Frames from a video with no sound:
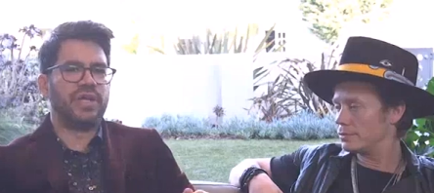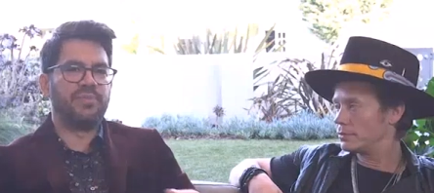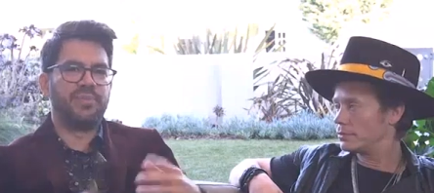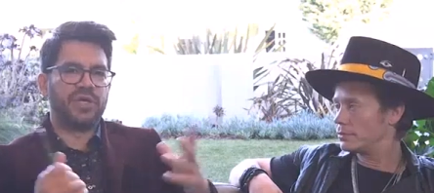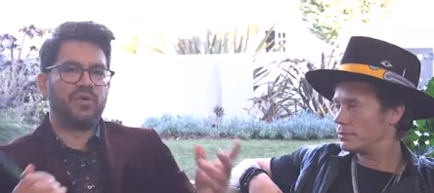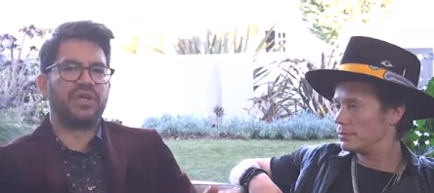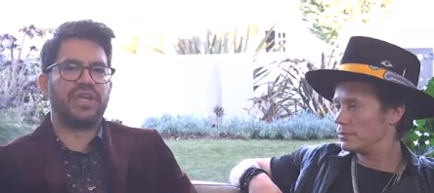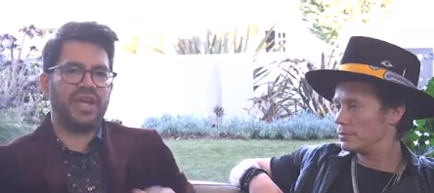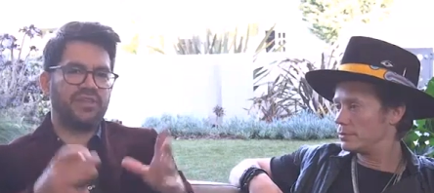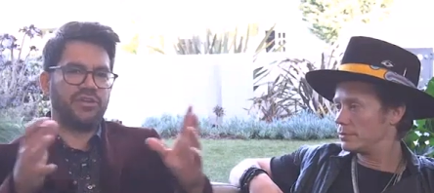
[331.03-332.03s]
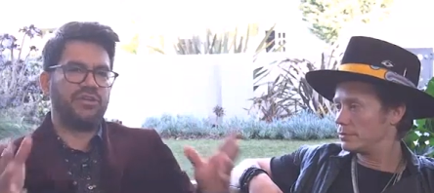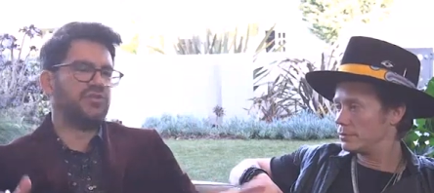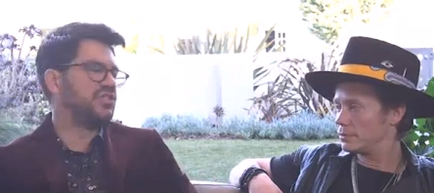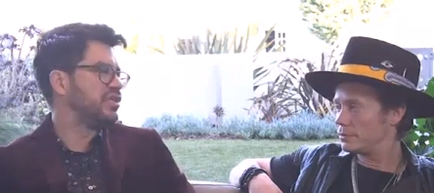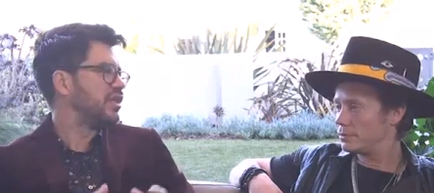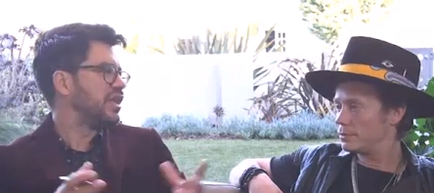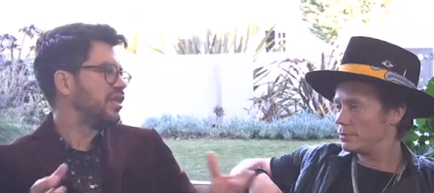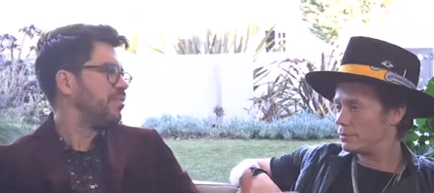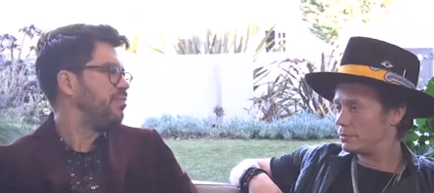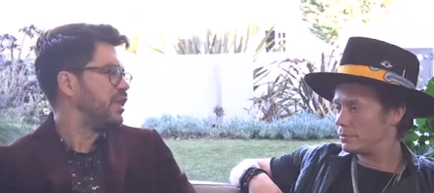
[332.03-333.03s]
Speaker 1: like Bitcoin Cash. They're using the
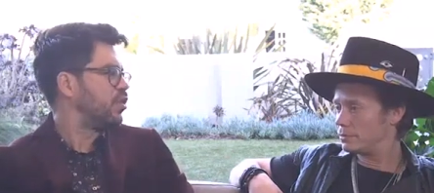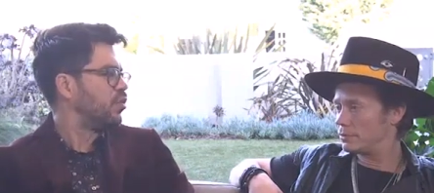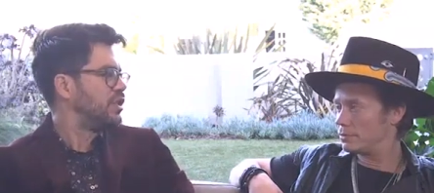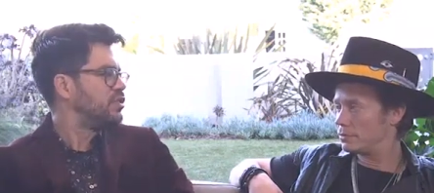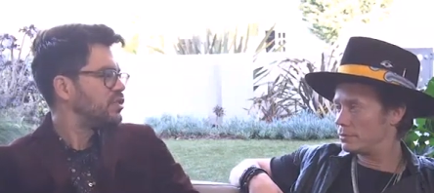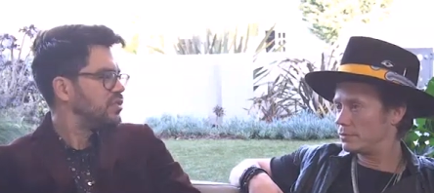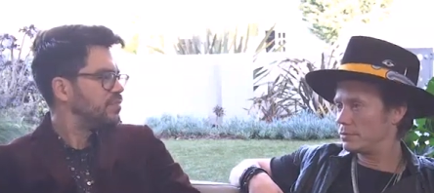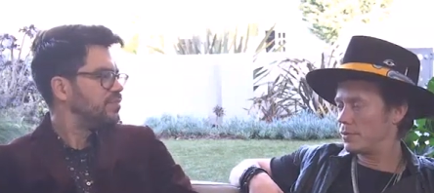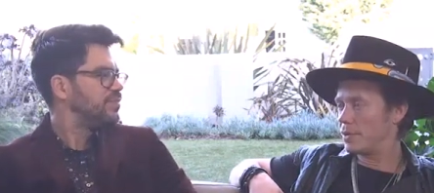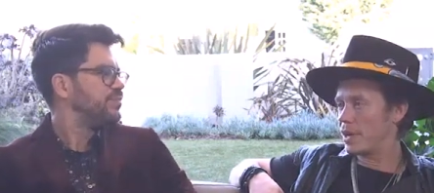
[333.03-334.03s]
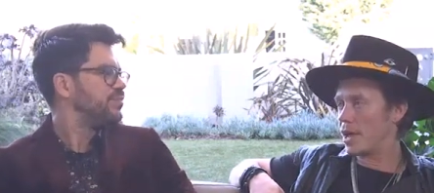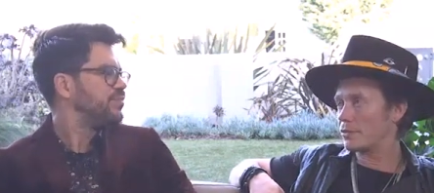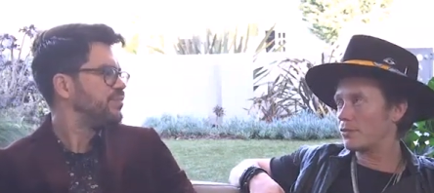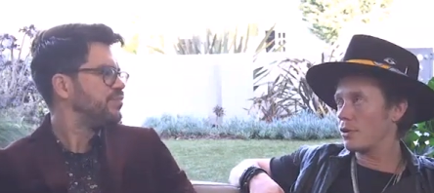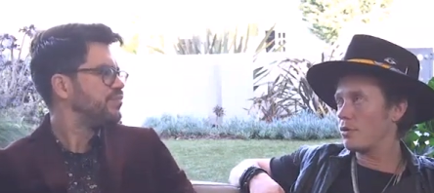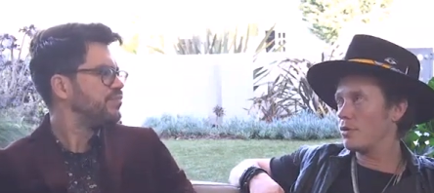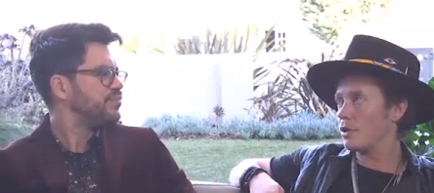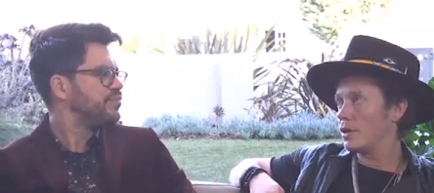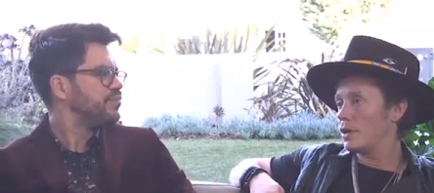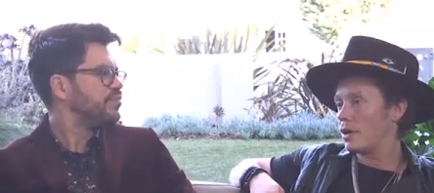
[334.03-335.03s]
kind of the bigger ones.
Speaker 2: Yeah,
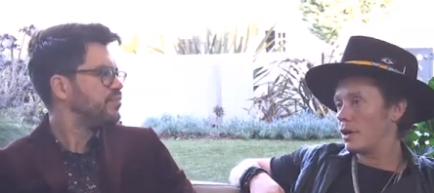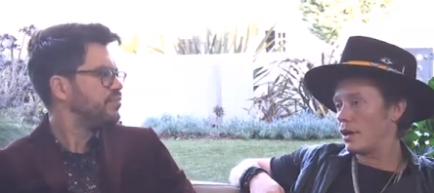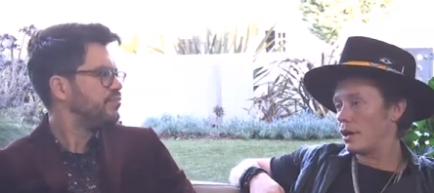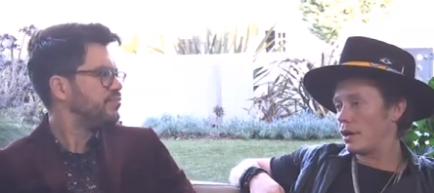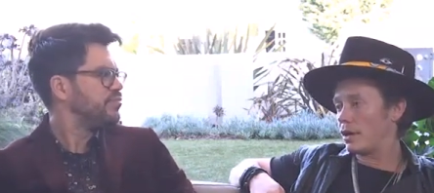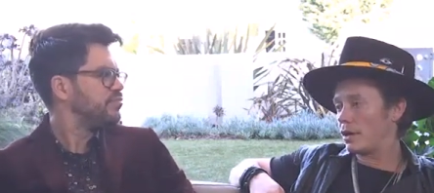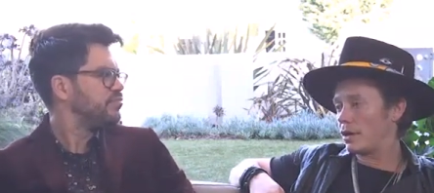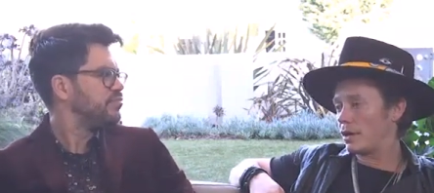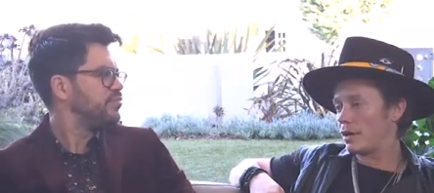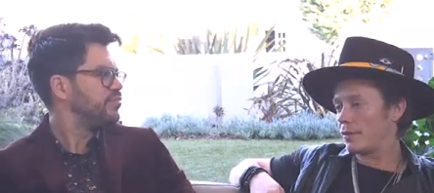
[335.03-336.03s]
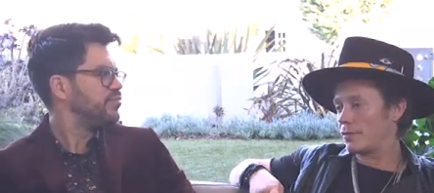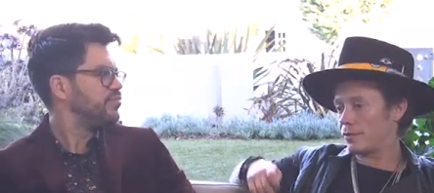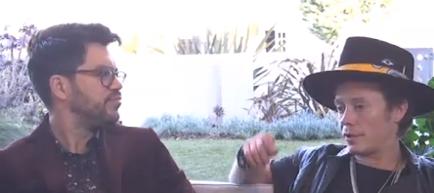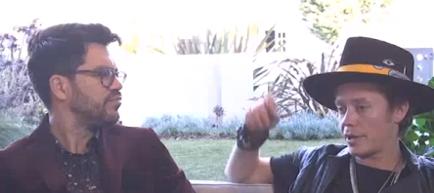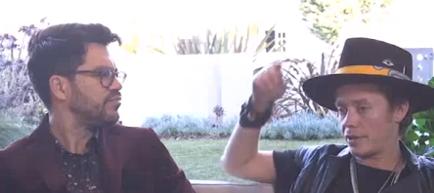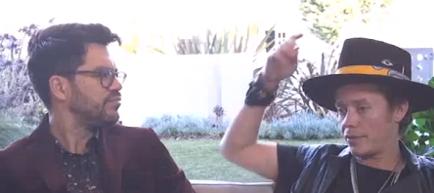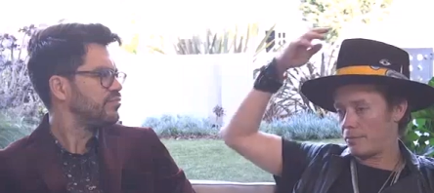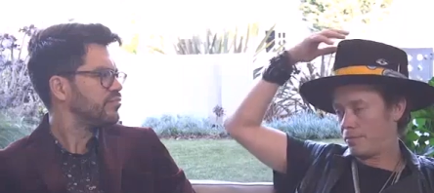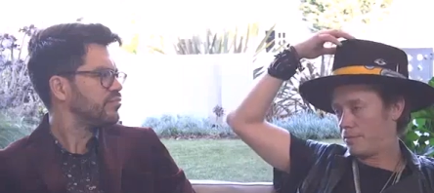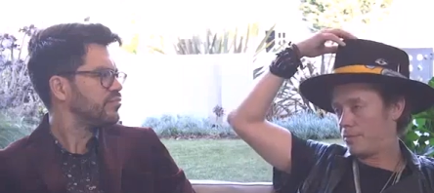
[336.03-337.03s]
so uh, uh, for like
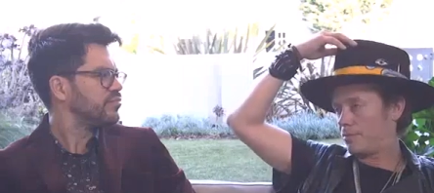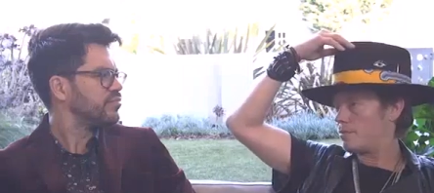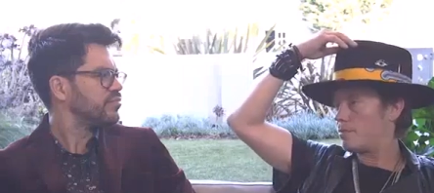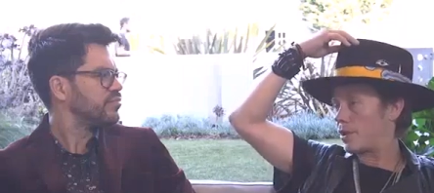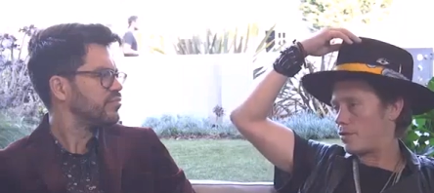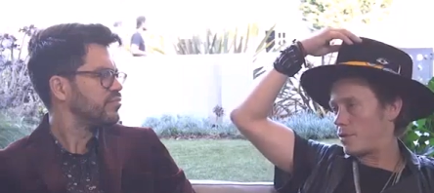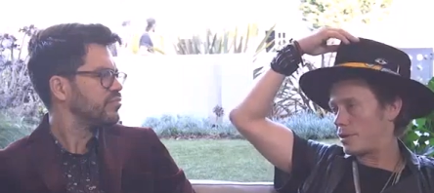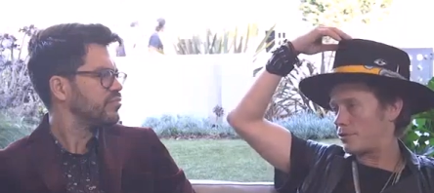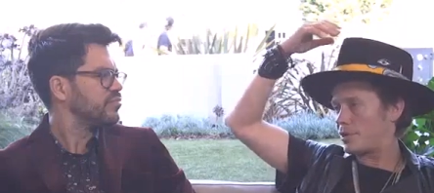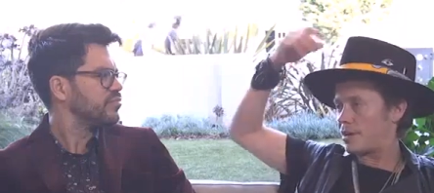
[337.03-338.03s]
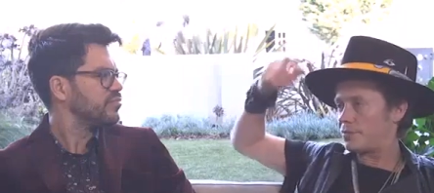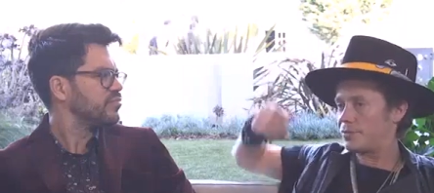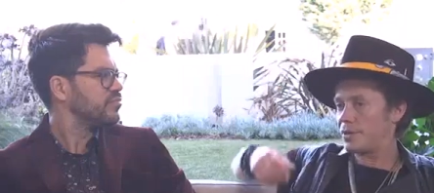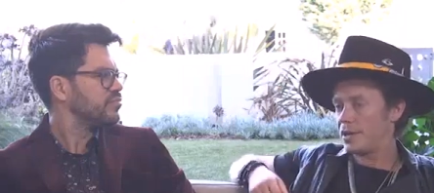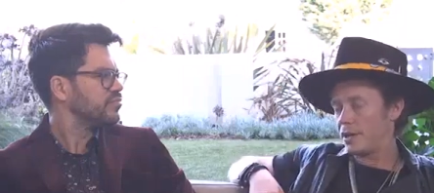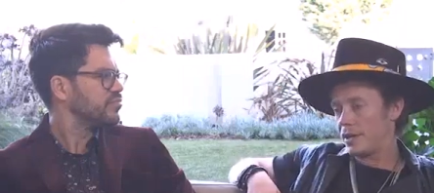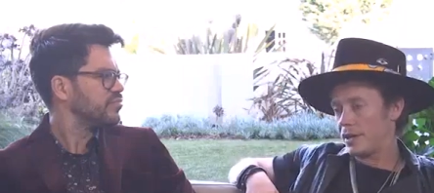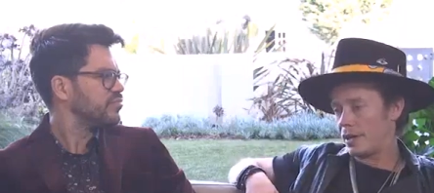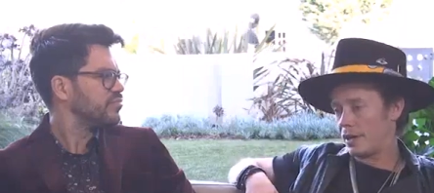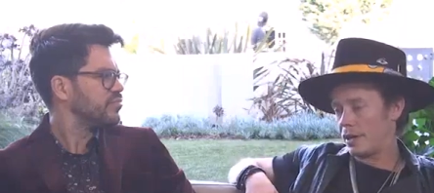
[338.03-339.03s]
your Bitcoin stuff,
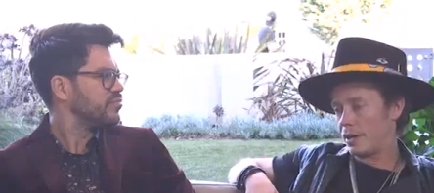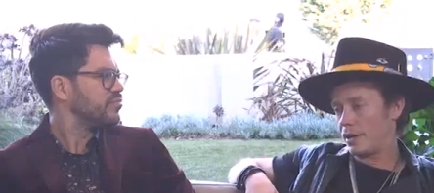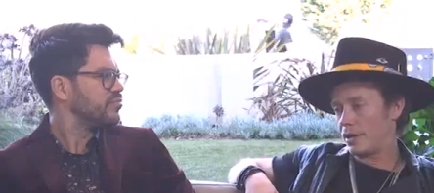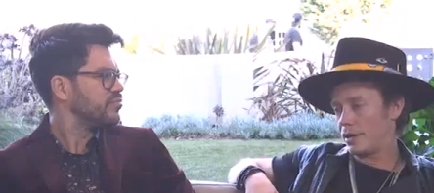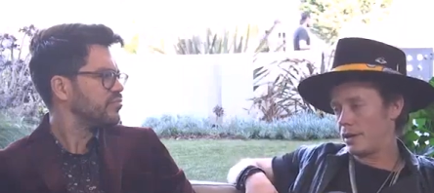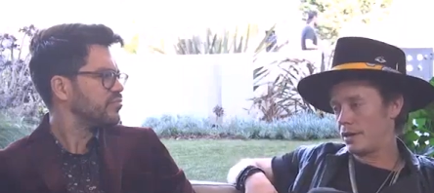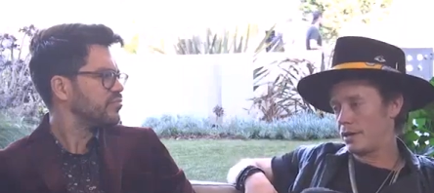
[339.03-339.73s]
uh,